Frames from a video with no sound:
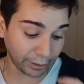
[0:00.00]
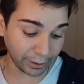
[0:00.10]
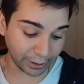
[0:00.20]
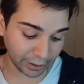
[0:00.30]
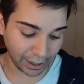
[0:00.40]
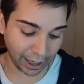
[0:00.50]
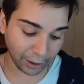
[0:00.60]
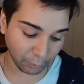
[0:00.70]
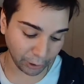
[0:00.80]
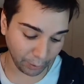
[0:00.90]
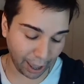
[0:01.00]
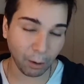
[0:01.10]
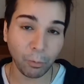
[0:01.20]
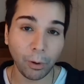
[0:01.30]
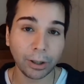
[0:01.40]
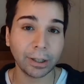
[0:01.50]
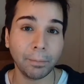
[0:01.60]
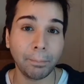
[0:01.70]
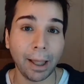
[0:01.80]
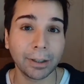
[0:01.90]
And this is kind of where you're at. What's the
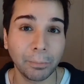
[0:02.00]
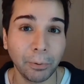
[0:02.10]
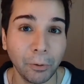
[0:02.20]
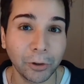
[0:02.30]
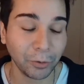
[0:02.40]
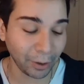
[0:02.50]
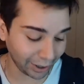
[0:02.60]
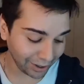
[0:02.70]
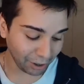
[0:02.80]
best approach, right?